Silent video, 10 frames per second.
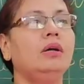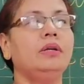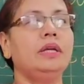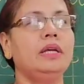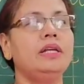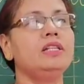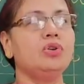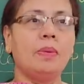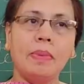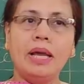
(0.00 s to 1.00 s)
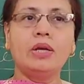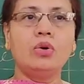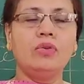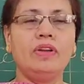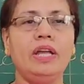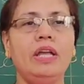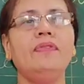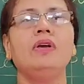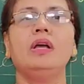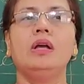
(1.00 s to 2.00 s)
yes. Your
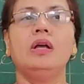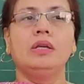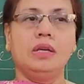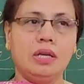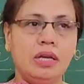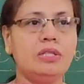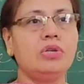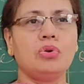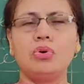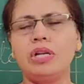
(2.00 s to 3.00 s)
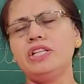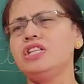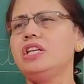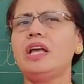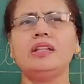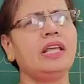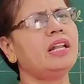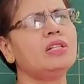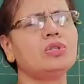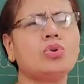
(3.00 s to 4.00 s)
microwave, yes. Your OTG.
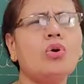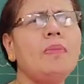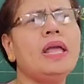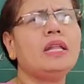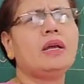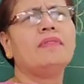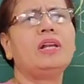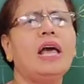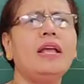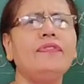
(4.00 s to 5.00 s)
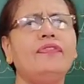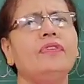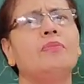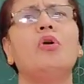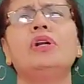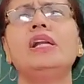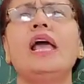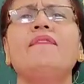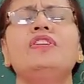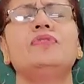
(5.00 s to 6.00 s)
There are so many. Our life, modern
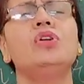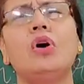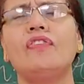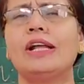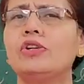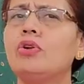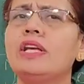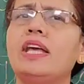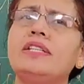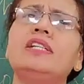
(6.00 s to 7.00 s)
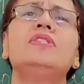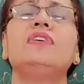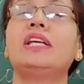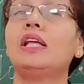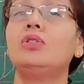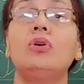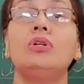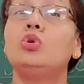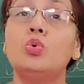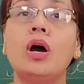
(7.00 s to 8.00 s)
life is full of electronic gadgets. We
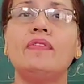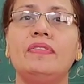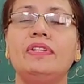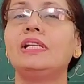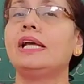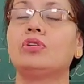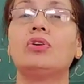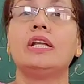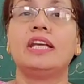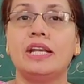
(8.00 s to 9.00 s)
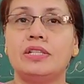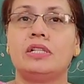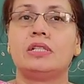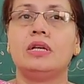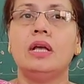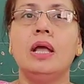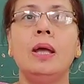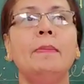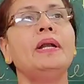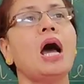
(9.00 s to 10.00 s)
cannot do away with electronic gadgets.
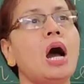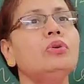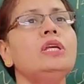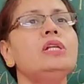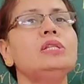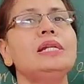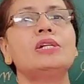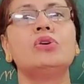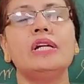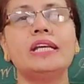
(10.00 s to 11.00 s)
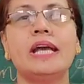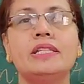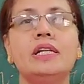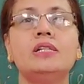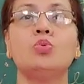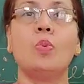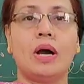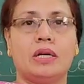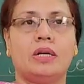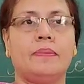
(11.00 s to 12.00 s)
But how these electronic gadgets
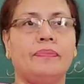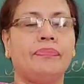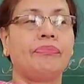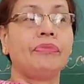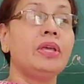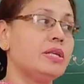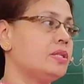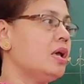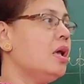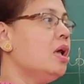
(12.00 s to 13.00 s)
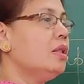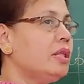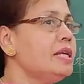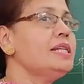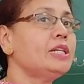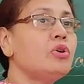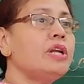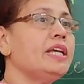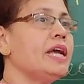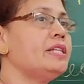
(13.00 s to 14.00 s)
work? Yes, these electronic